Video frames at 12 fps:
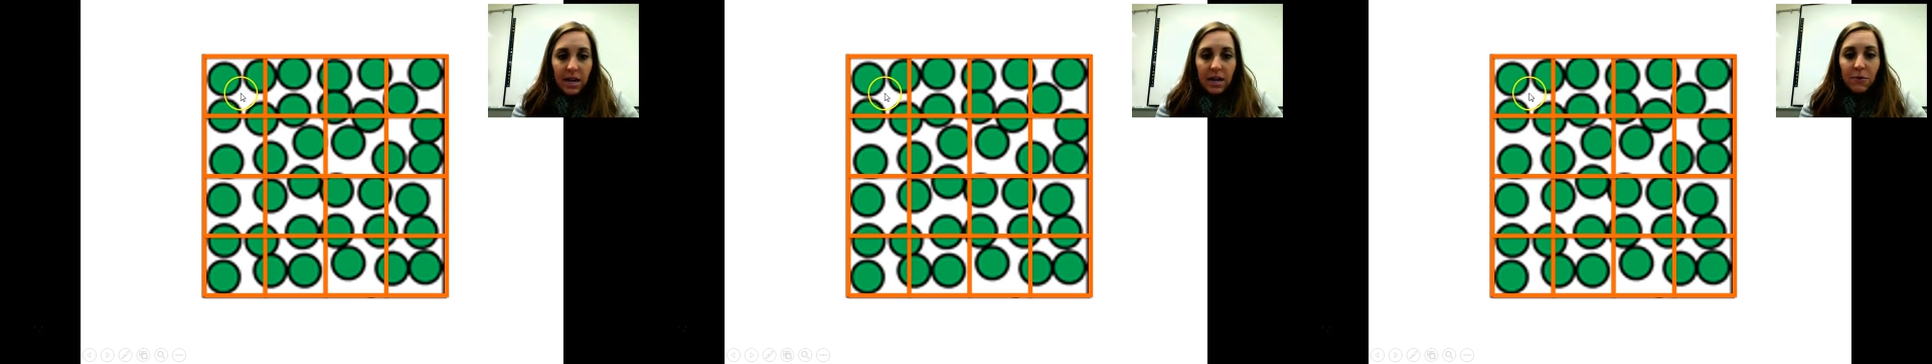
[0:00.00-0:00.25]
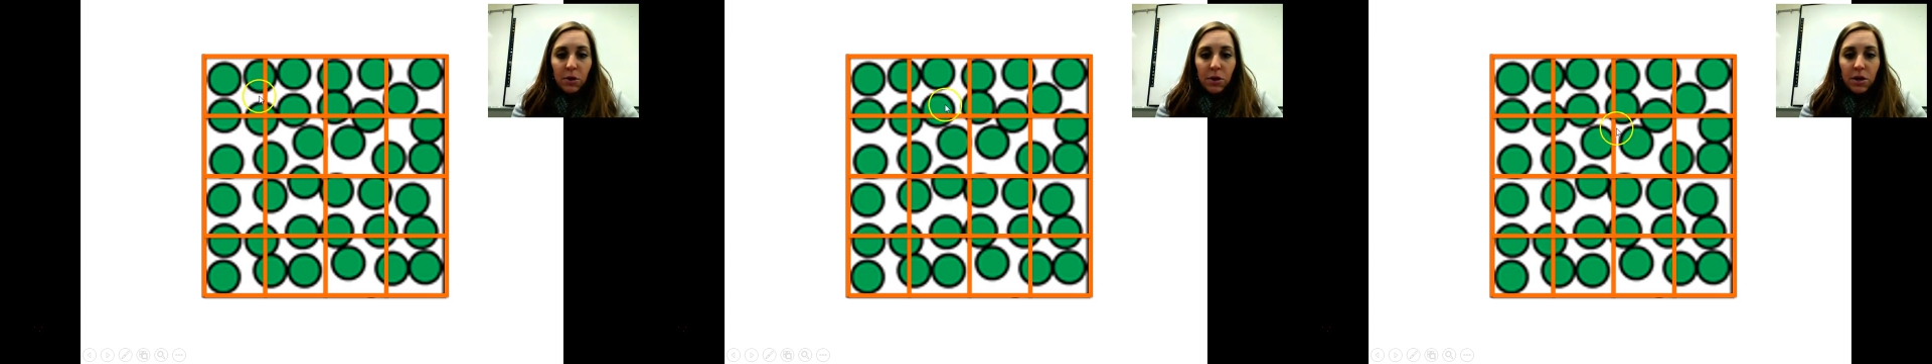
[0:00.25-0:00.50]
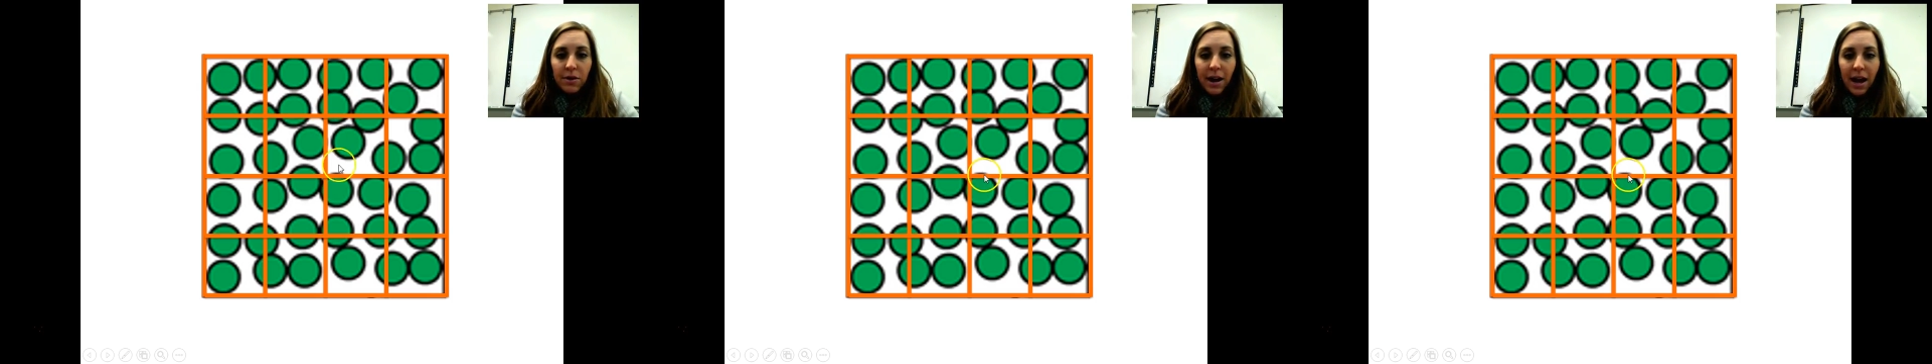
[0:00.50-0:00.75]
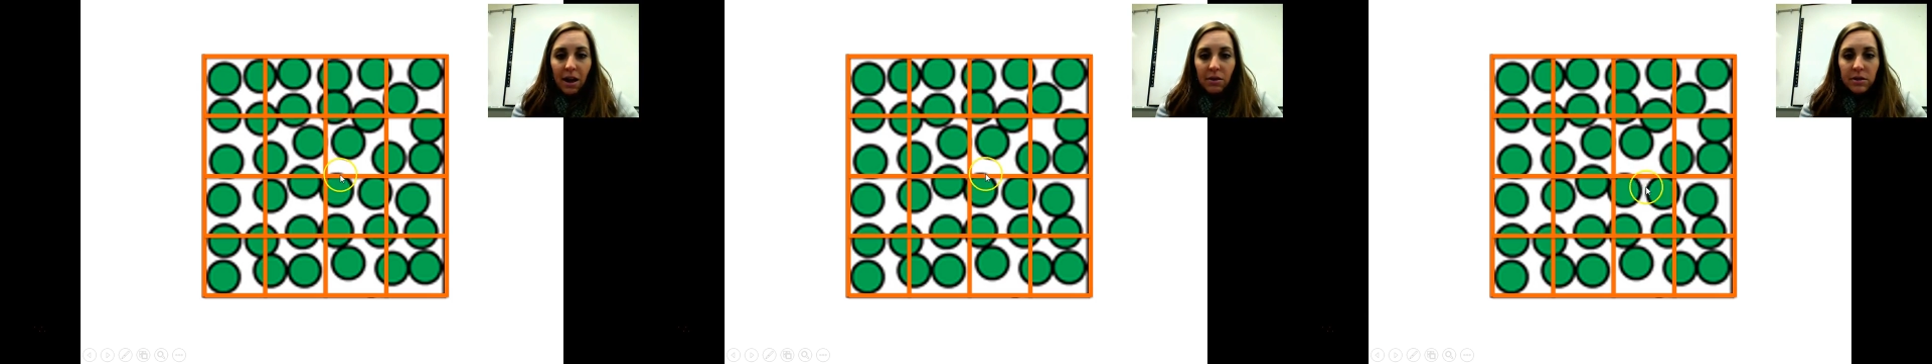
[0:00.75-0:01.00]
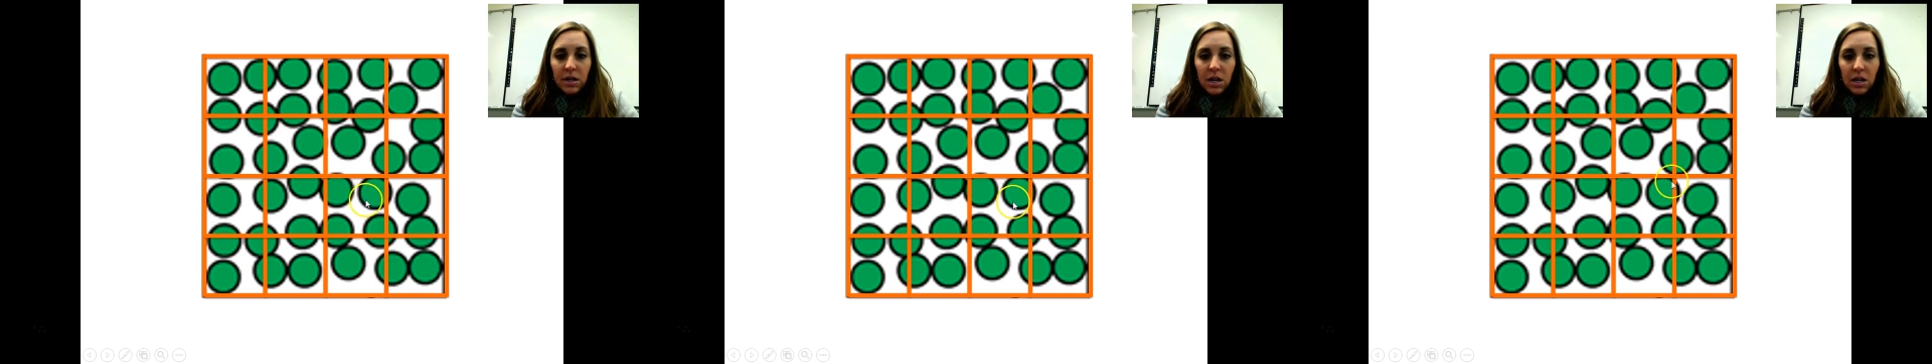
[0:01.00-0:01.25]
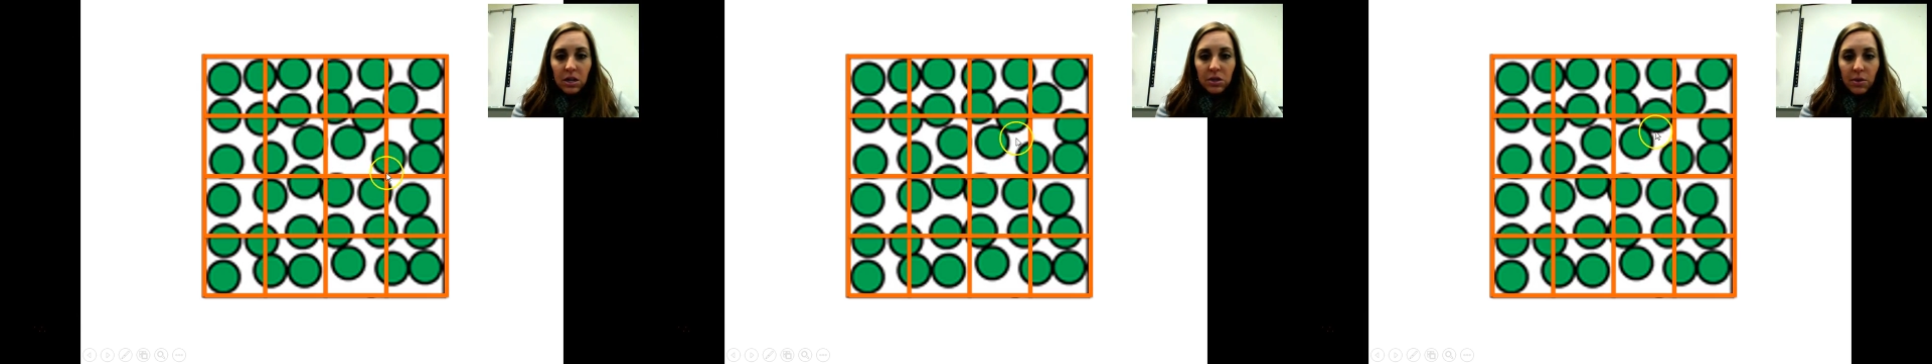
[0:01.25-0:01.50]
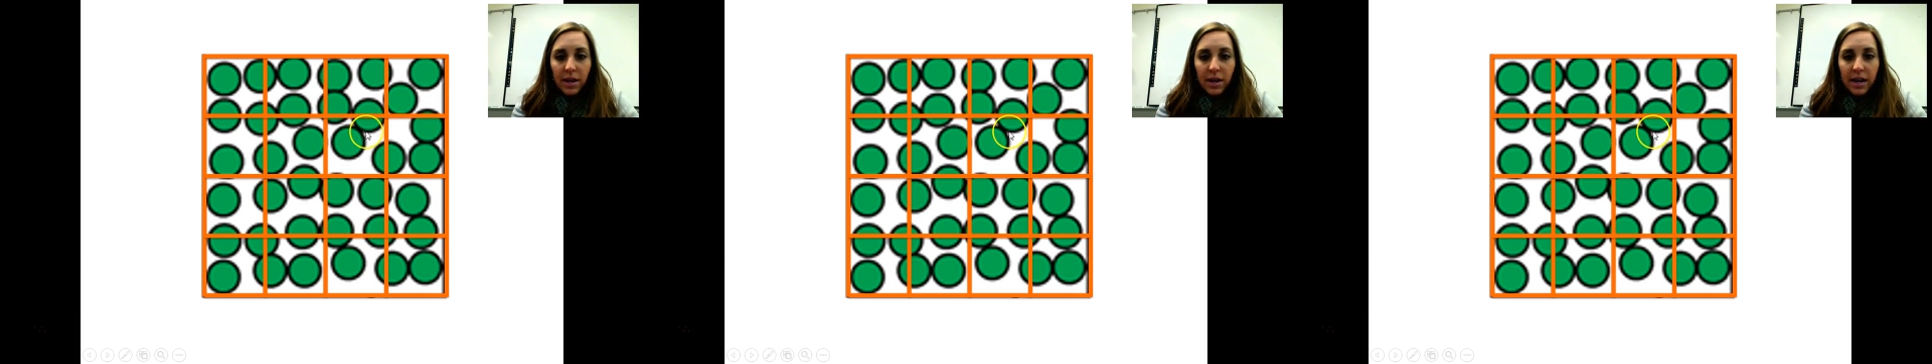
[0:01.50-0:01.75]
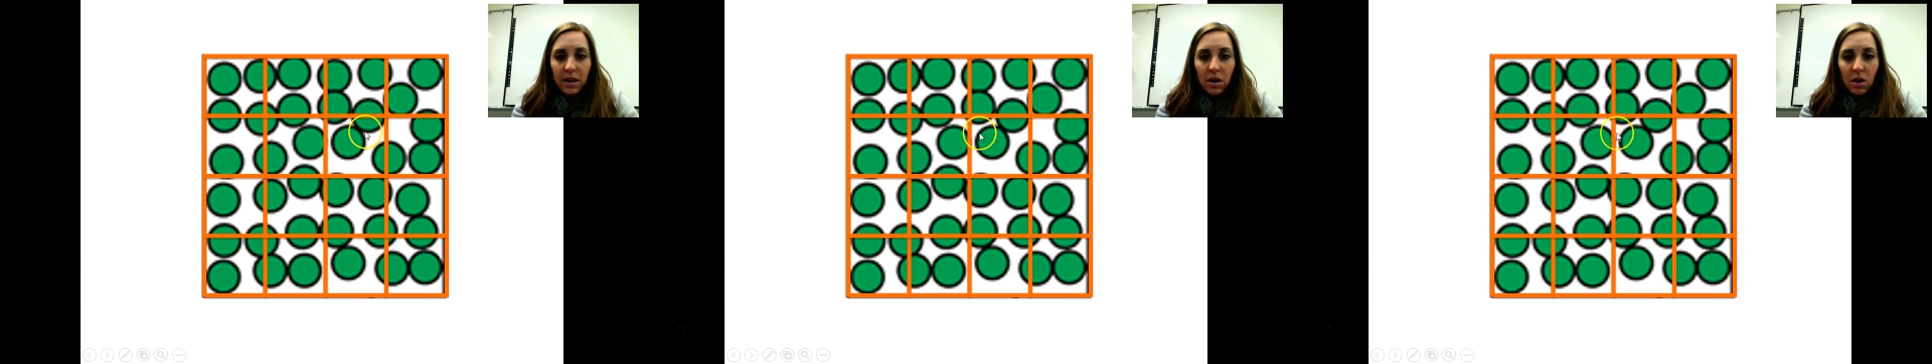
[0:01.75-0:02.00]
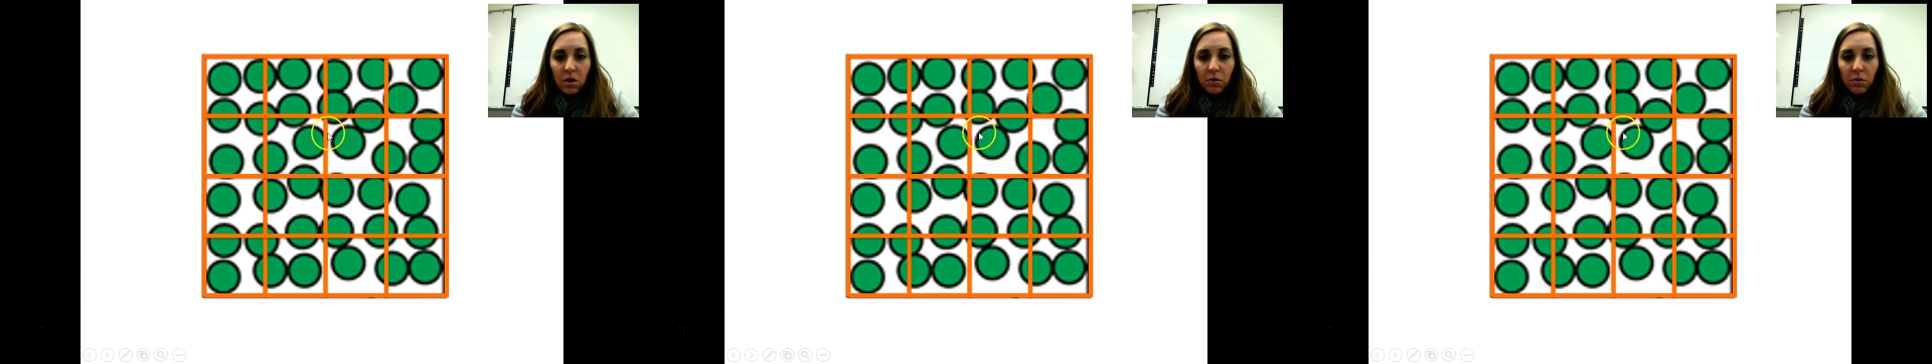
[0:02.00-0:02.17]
If you look around, so like